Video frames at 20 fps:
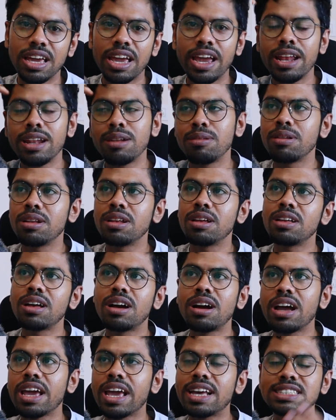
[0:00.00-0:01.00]
And
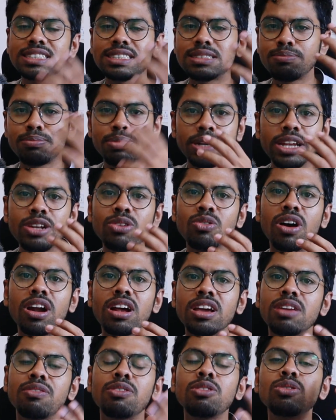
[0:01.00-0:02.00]
as brain
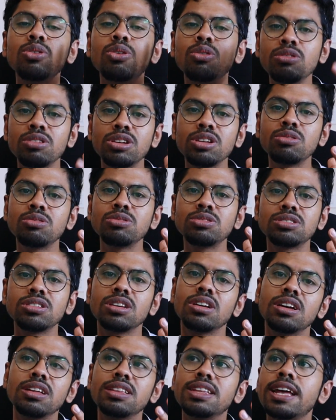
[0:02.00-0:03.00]
work, if you don't use,
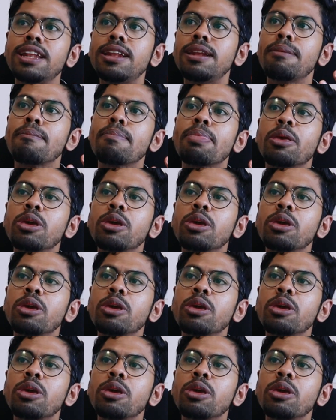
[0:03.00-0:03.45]
then